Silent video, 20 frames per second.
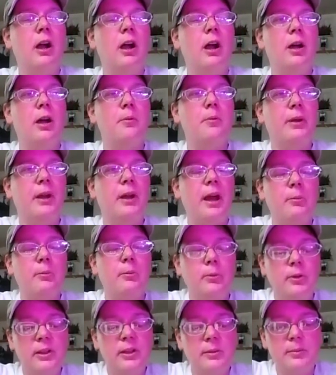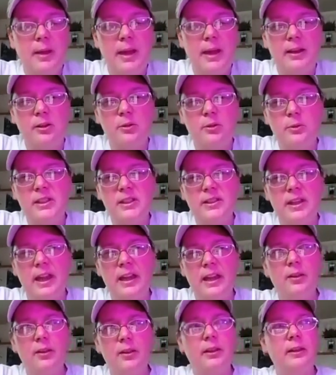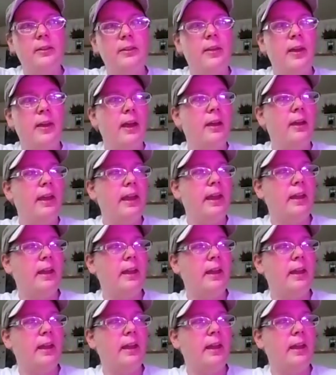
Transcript: But I'm really bad at recycling that,